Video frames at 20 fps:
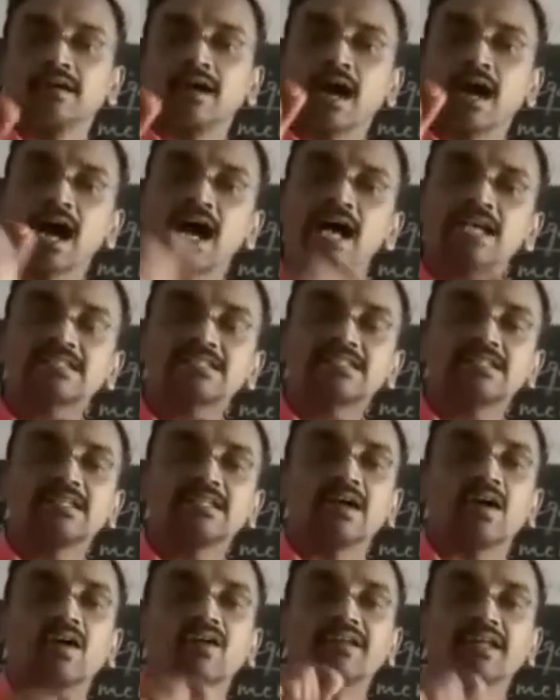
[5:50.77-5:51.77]

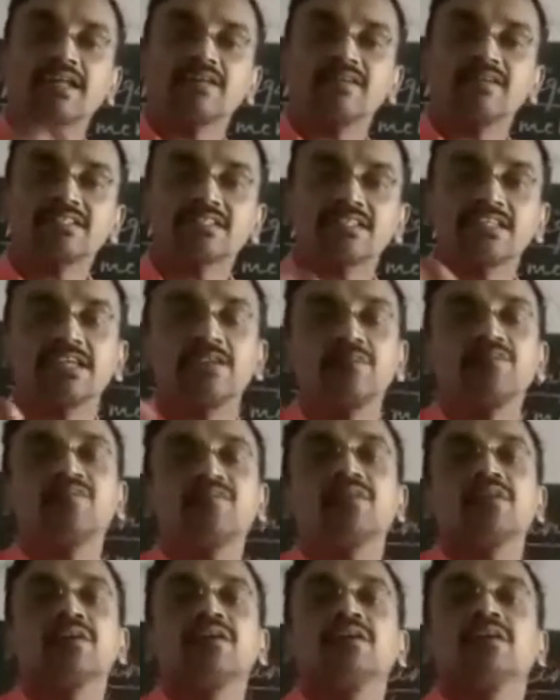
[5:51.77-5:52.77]
asking or requesting him
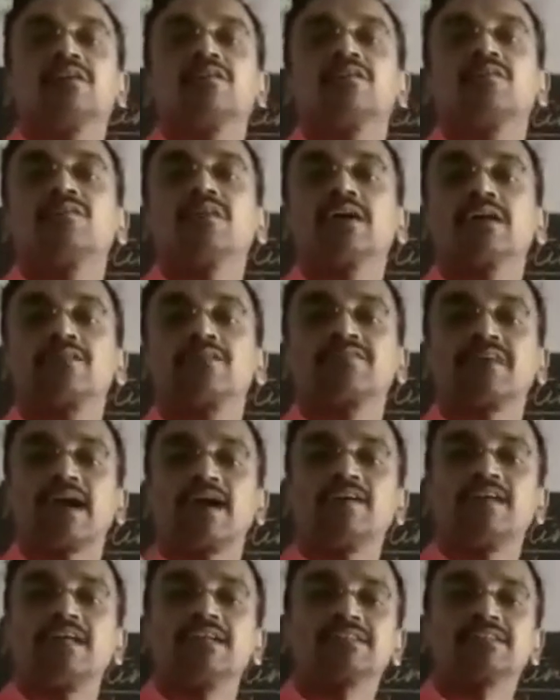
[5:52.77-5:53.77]
for
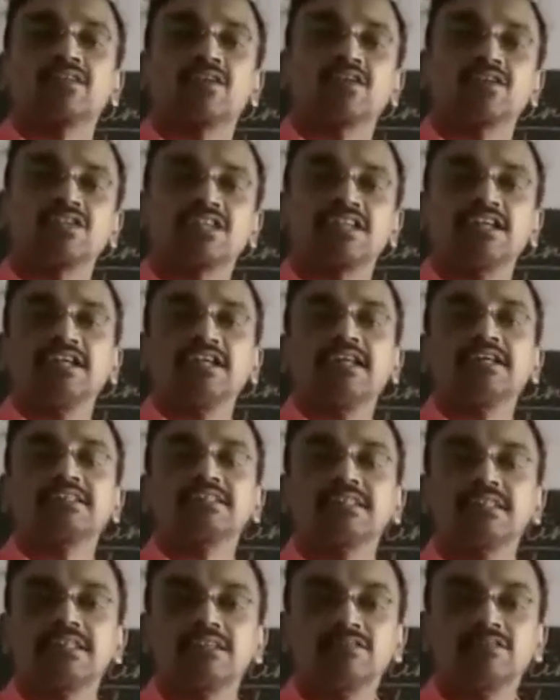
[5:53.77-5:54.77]
5 days or 3
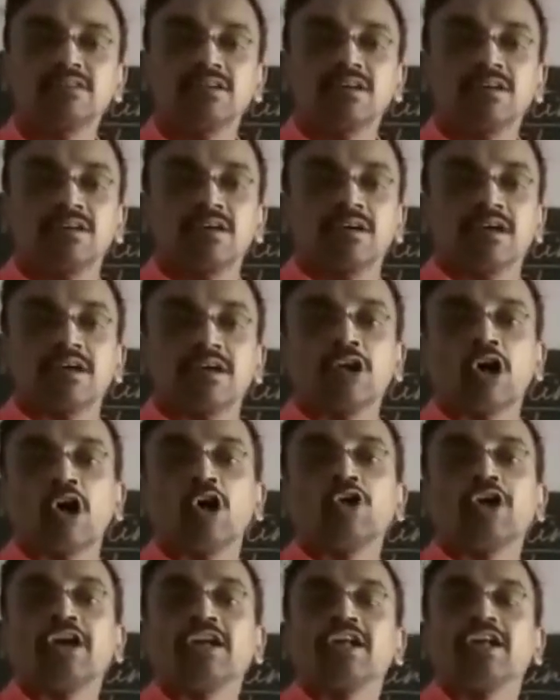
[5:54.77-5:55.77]
days leave in order
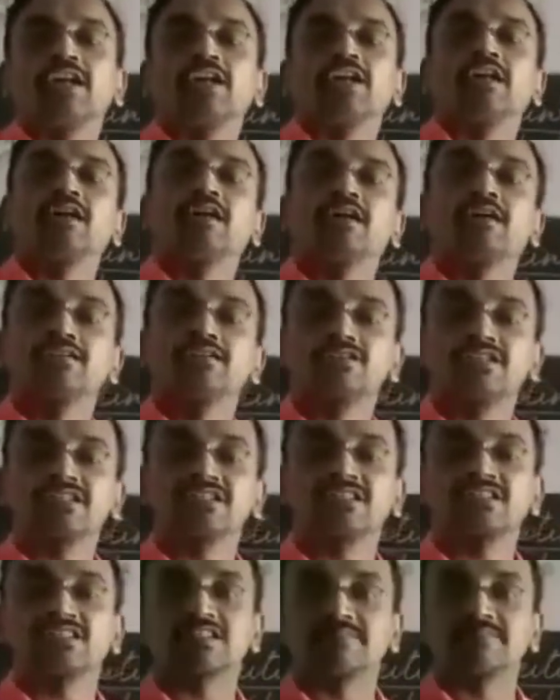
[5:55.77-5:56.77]
to attend their
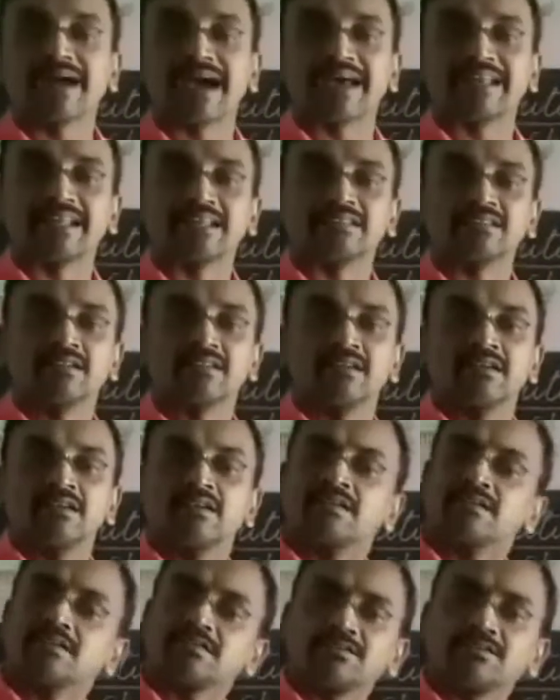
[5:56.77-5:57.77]
sister's marriage.
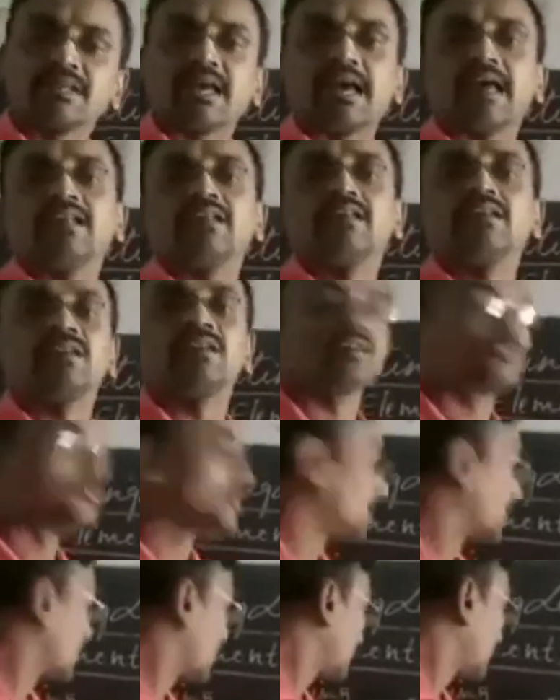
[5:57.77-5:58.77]
Then
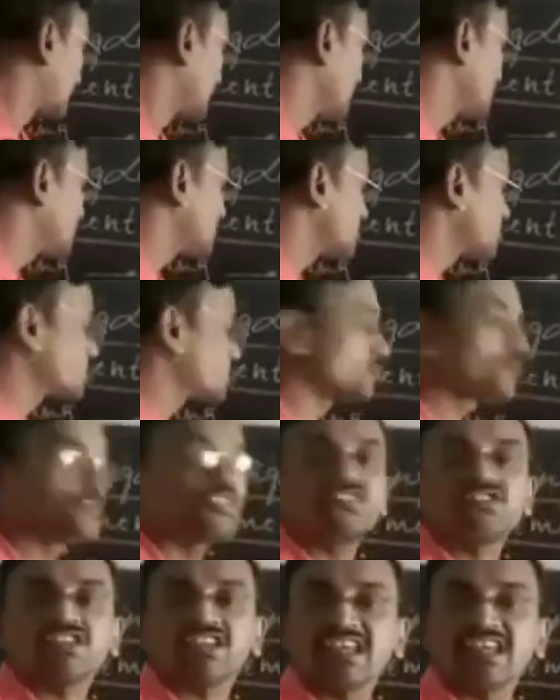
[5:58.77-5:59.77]
the reason should be
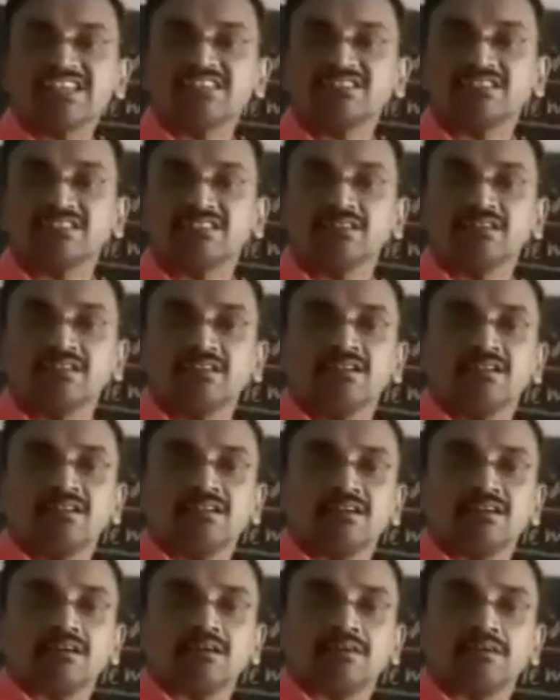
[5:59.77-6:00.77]
changed.
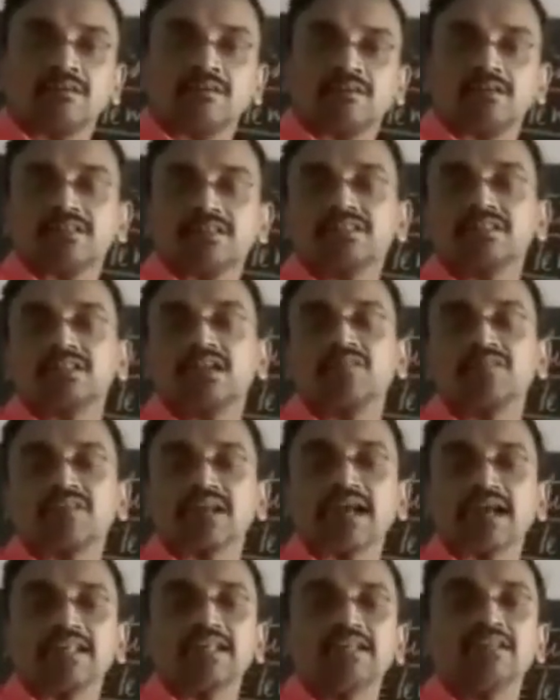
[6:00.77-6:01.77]
Instead of
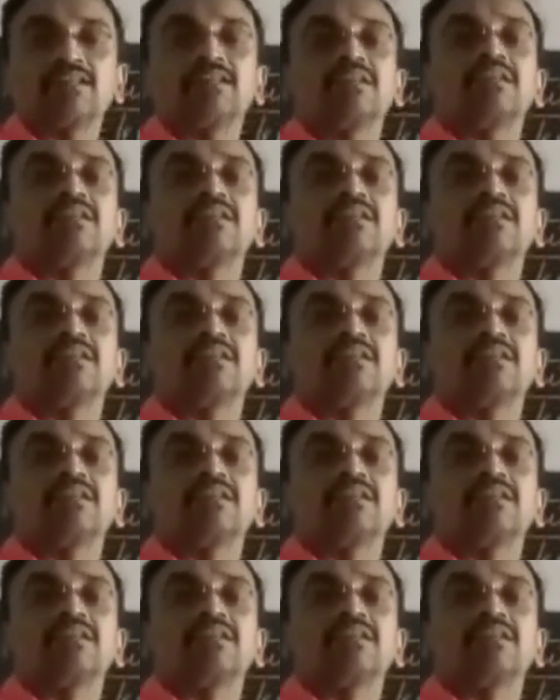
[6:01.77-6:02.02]
writing